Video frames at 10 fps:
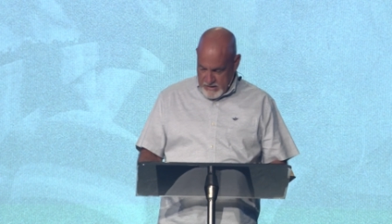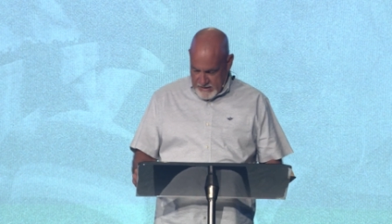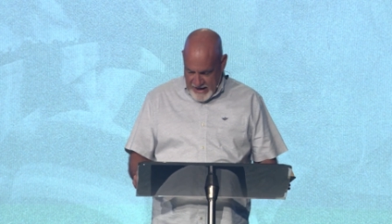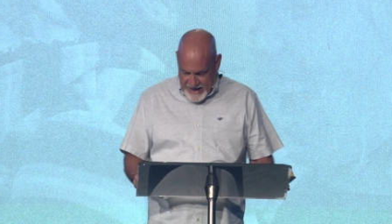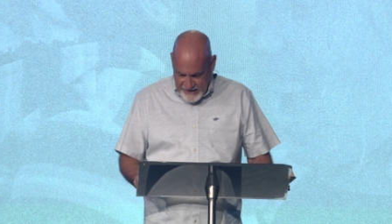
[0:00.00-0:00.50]

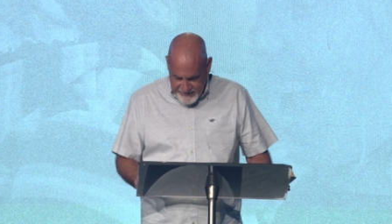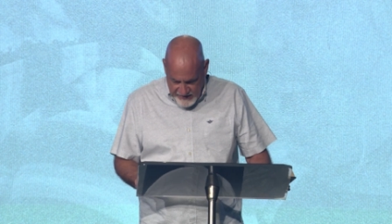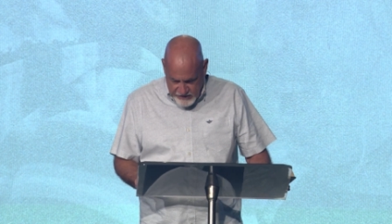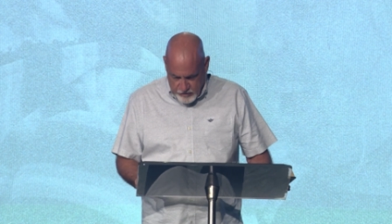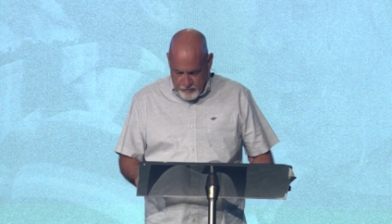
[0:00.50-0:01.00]
God, I
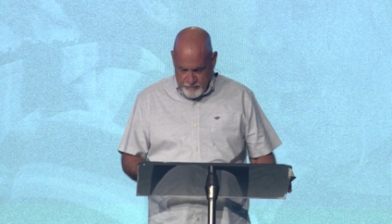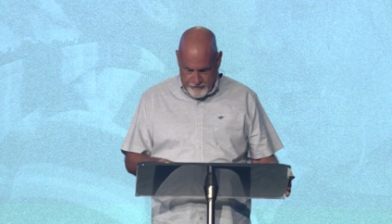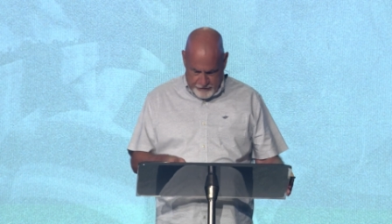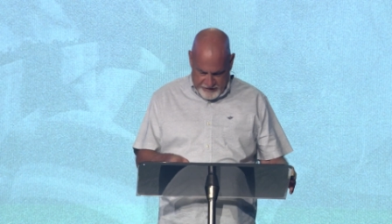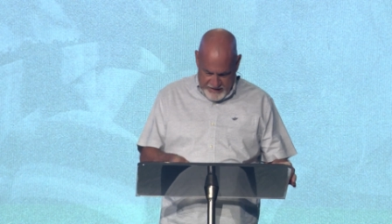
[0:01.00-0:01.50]
thank you
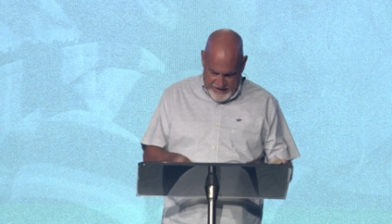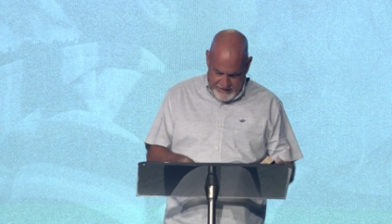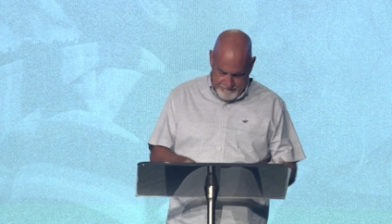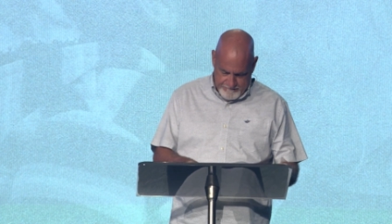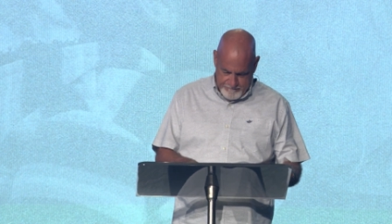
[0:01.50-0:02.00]
for today.
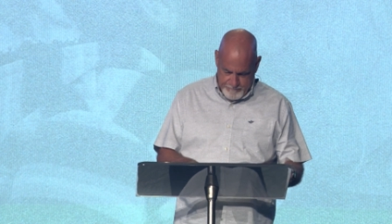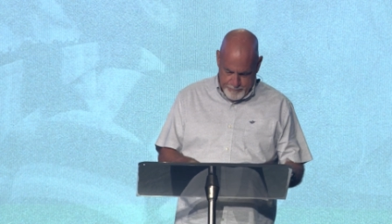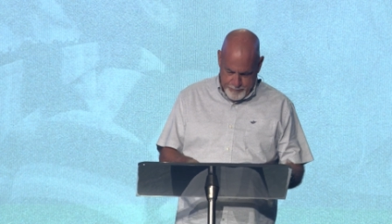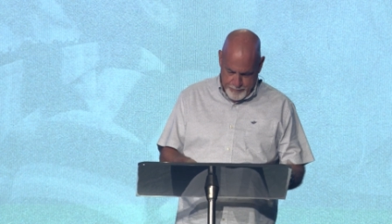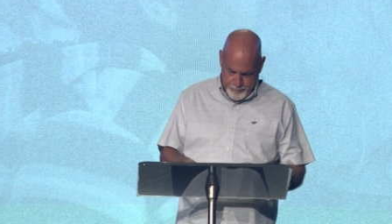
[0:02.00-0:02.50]

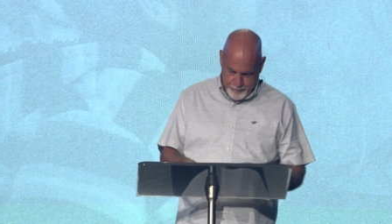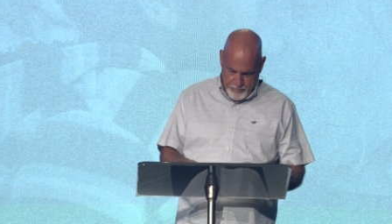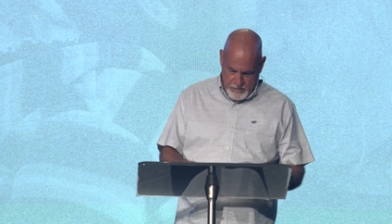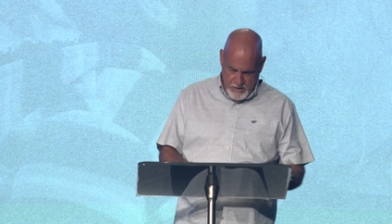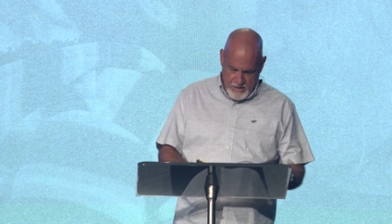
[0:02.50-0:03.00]

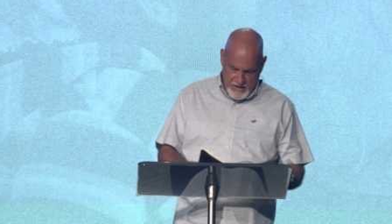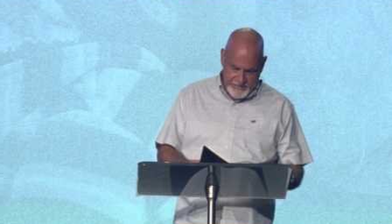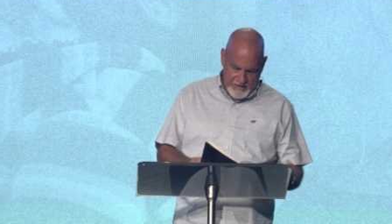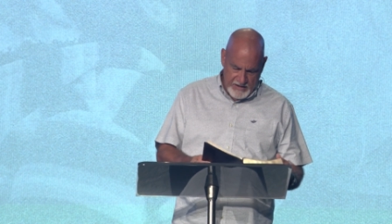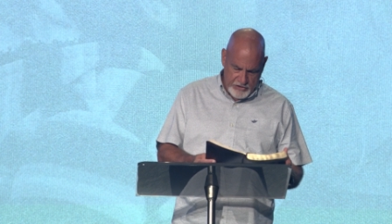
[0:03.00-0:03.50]
I
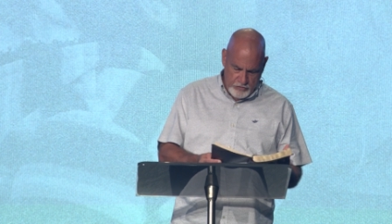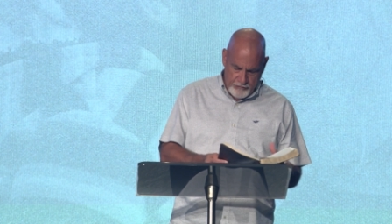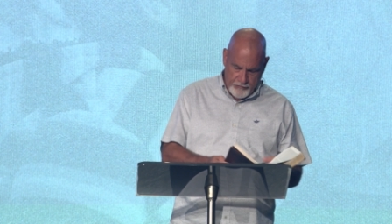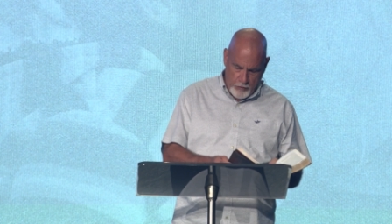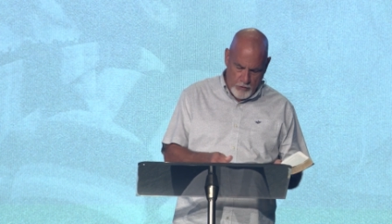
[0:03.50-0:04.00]
thank you
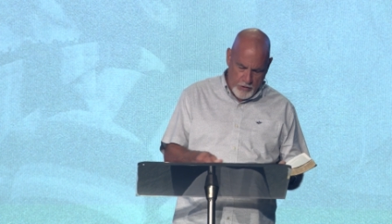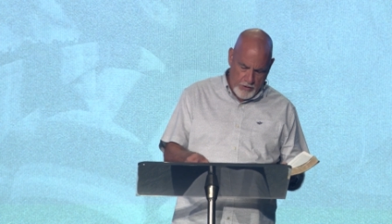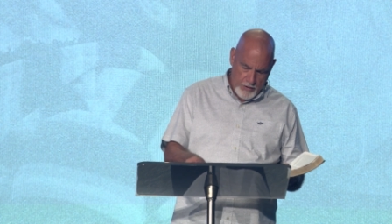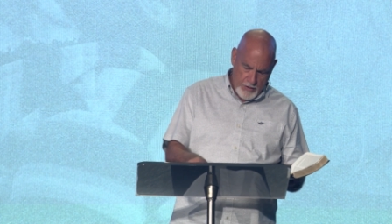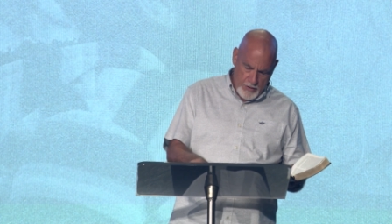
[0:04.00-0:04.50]
for
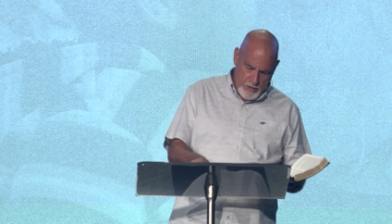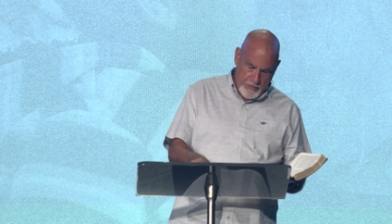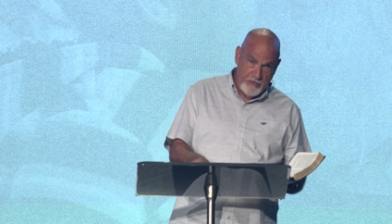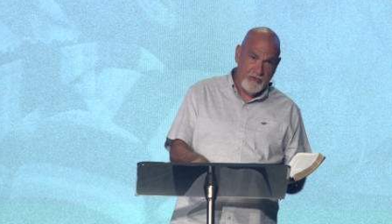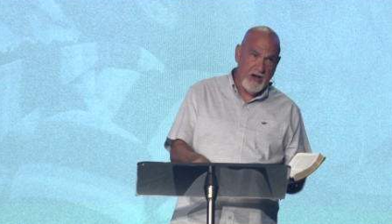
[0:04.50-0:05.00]

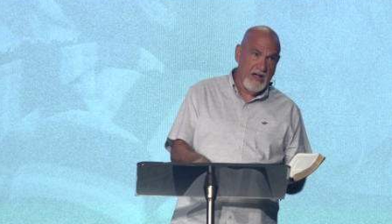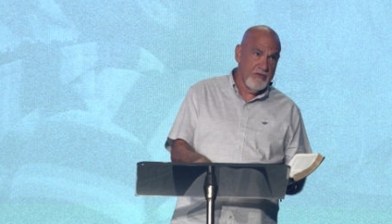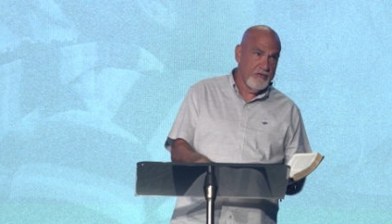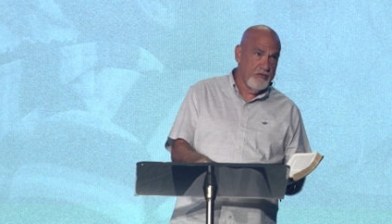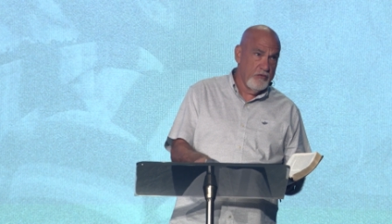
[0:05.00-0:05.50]
the
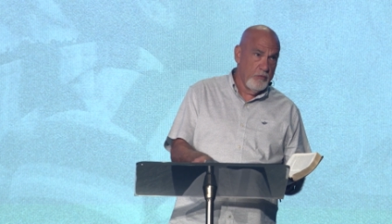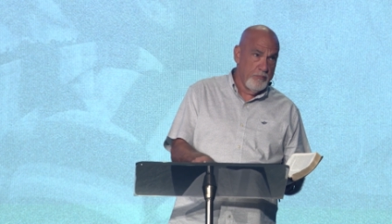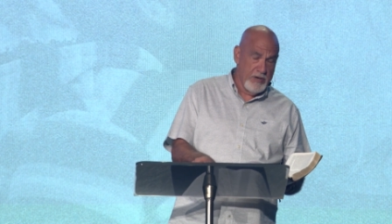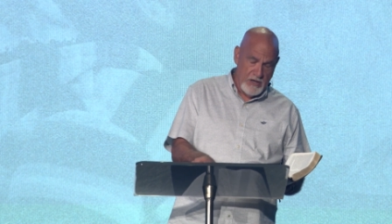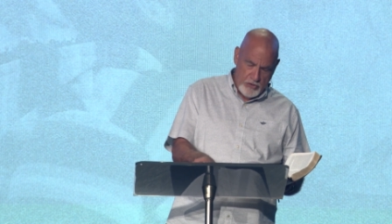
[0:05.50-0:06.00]
chance to
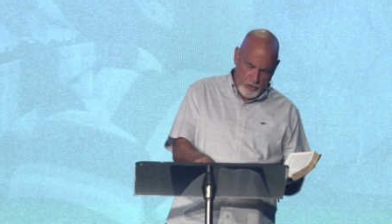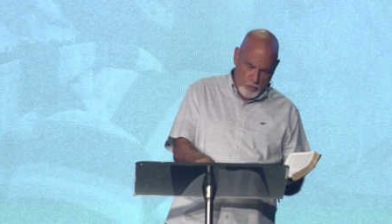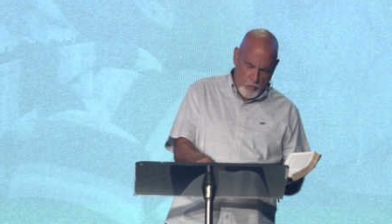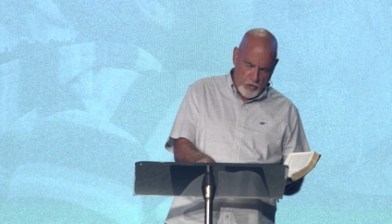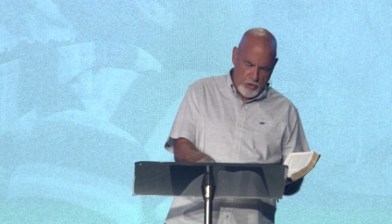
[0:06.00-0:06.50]
be in your
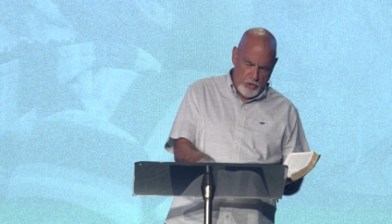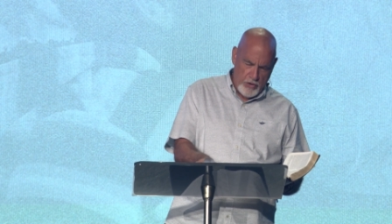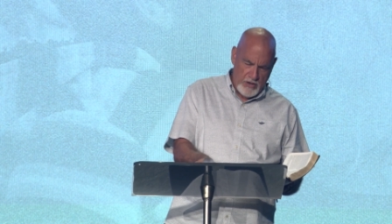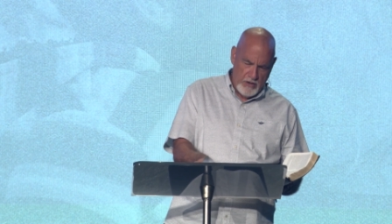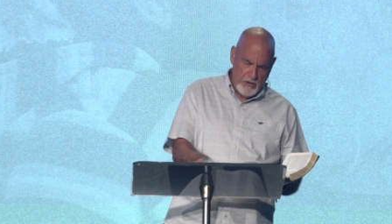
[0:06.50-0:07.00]
word.
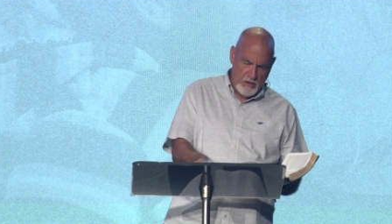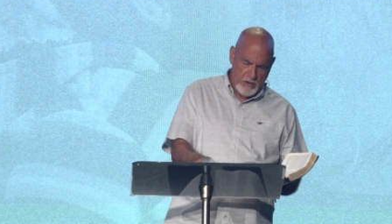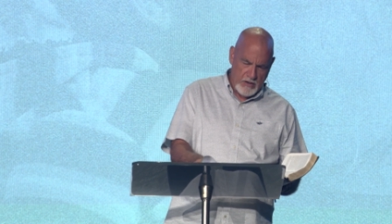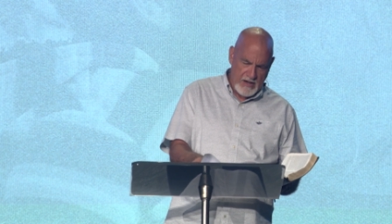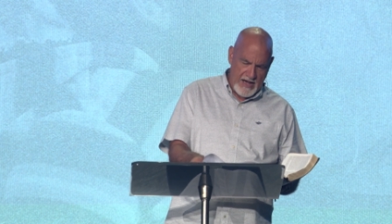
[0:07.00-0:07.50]

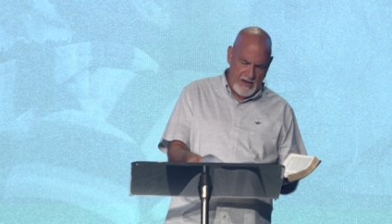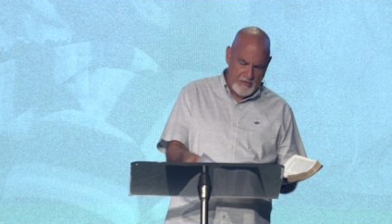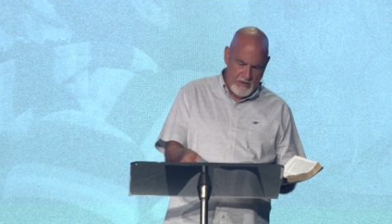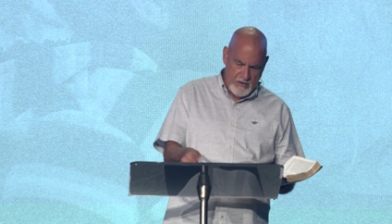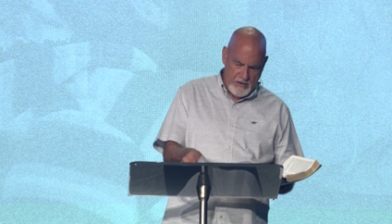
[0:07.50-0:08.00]
And God,
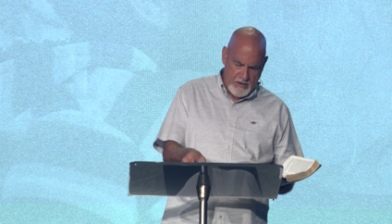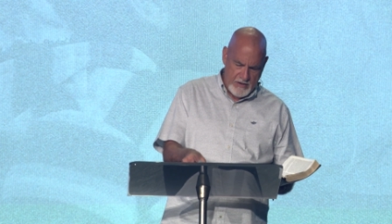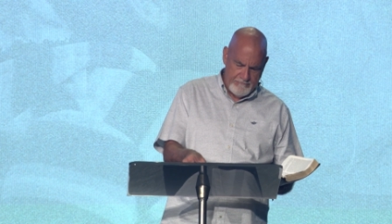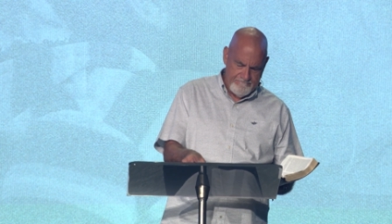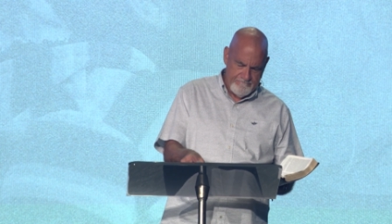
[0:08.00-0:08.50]

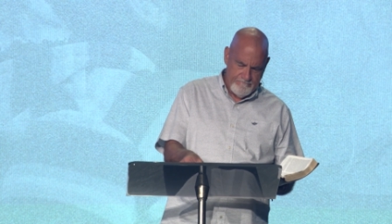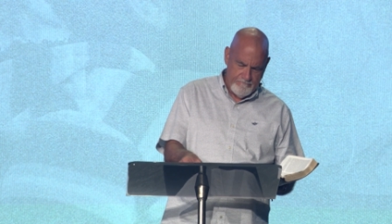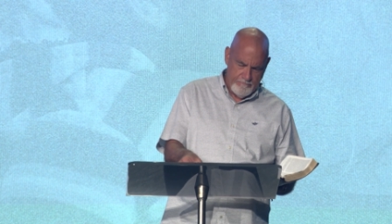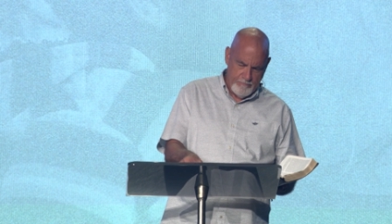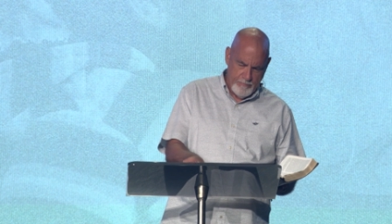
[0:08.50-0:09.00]

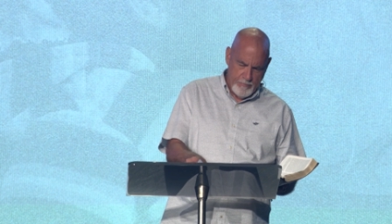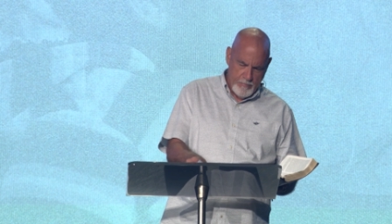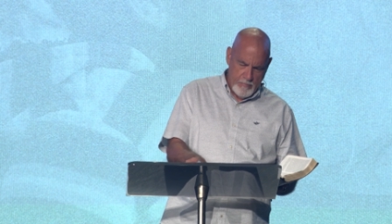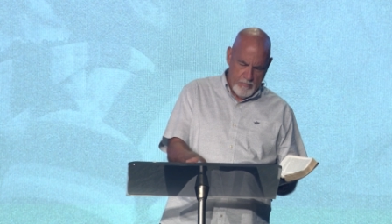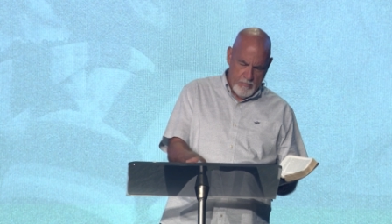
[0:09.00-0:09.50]

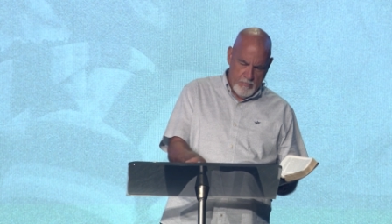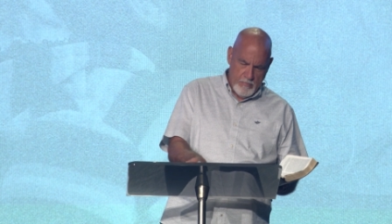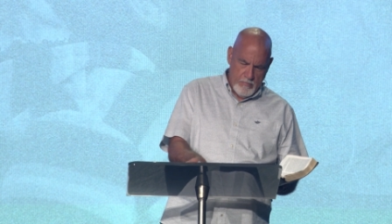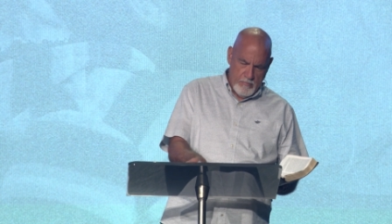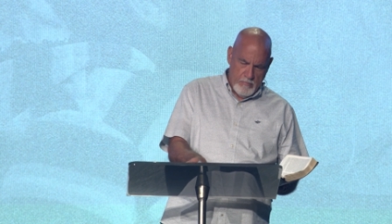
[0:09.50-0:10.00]

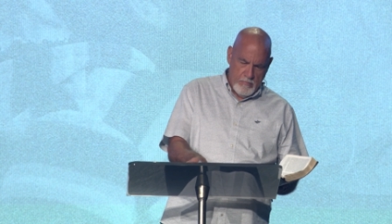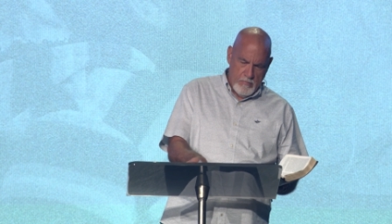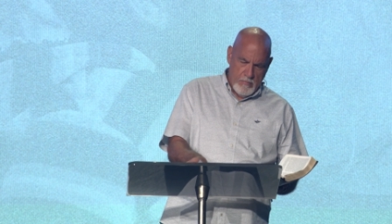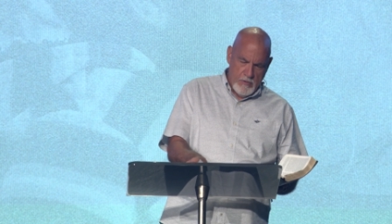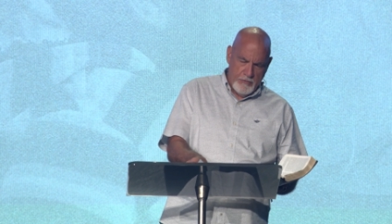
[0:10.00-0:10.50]

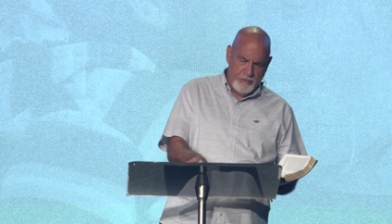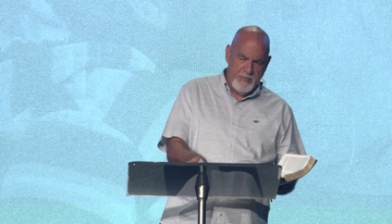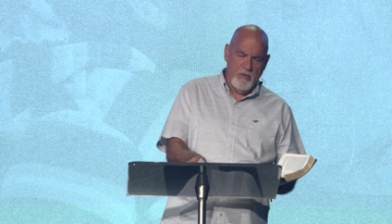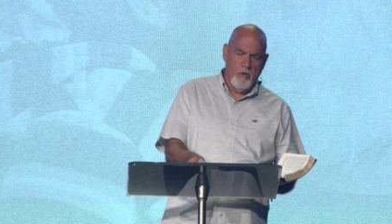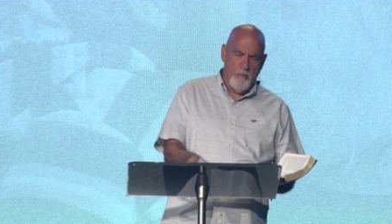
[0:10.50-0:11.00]
uh, to
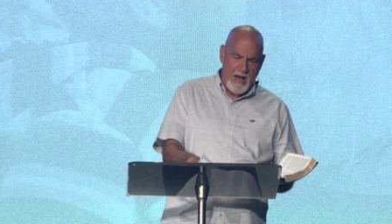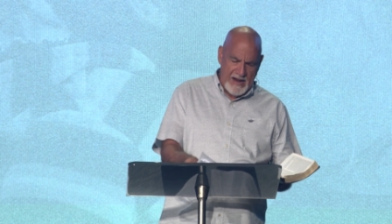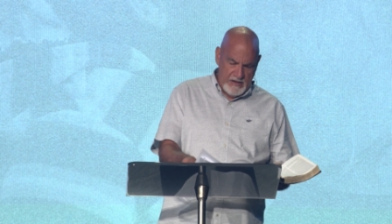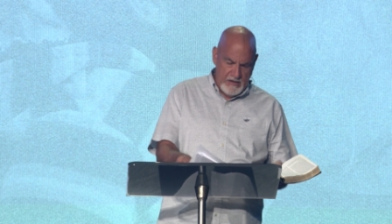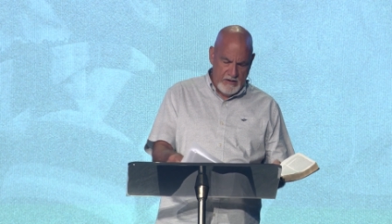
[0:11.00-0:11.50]
be
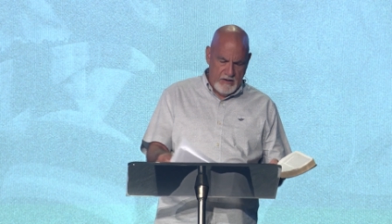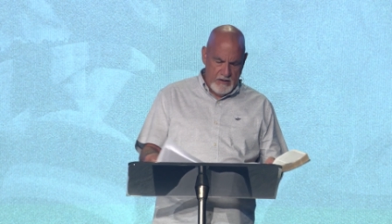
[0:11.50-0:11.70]
reminded